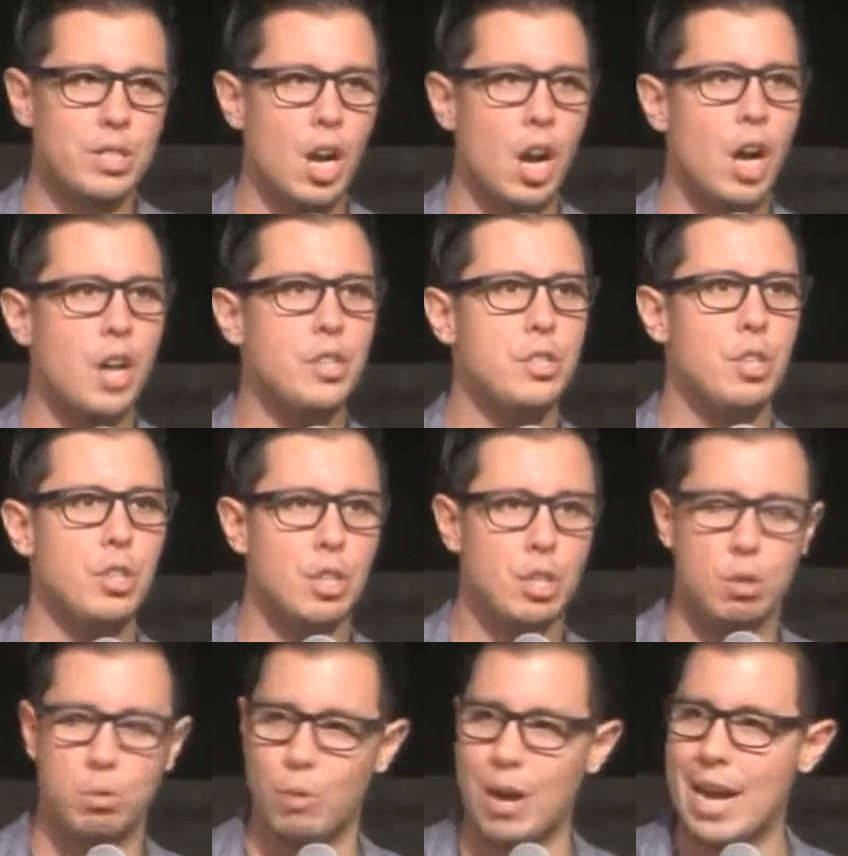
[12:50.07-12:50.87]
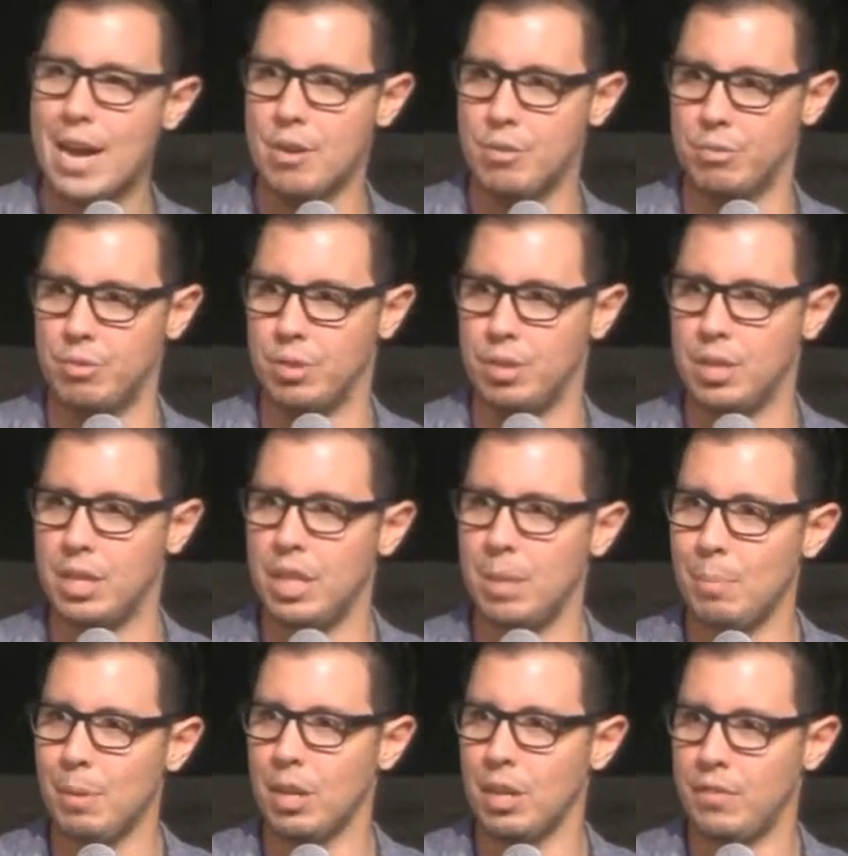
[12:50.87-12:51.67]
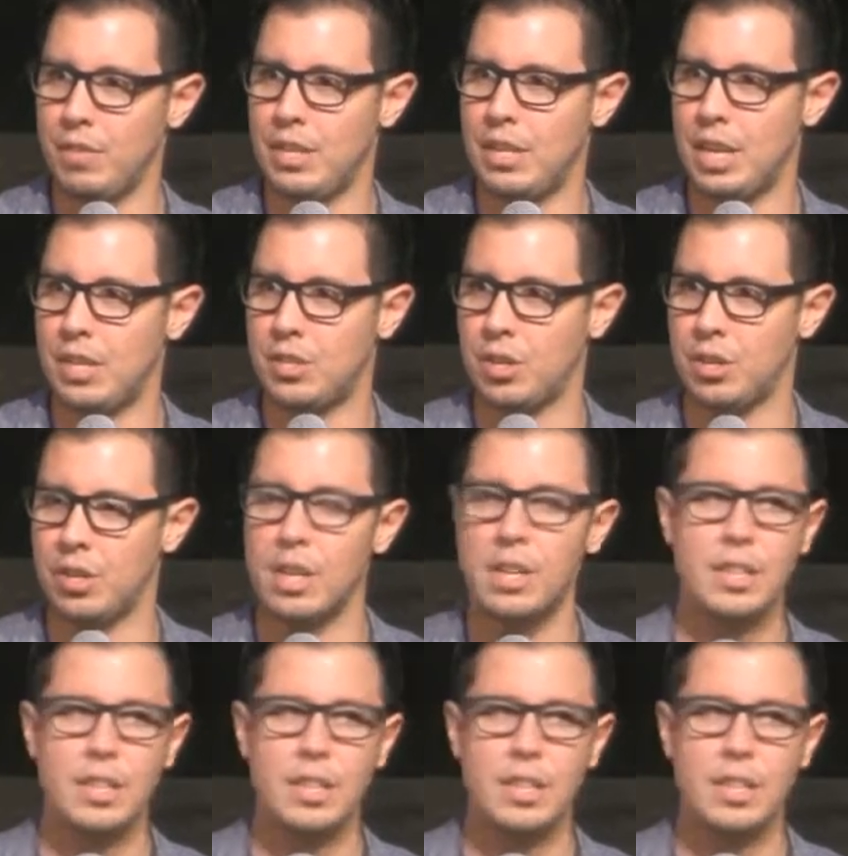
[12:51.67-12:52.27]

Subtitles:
onto the ground in the middle of the desert.